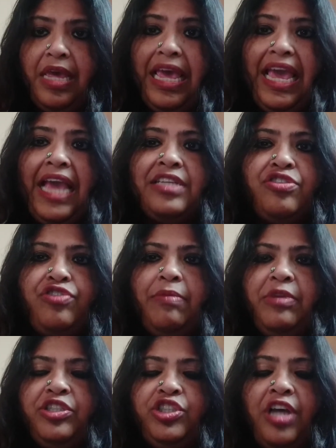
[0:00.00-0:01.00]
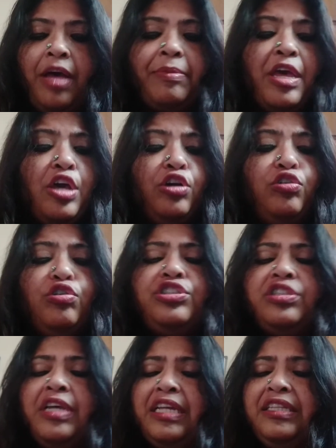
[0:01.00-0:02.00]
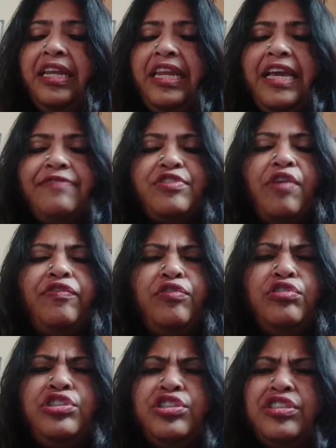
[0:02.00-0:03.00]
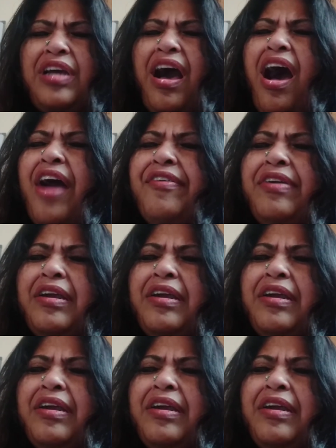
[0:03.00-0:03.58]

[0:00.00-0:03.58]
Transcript: Extremely sharp. Kush, the leaves of Kush are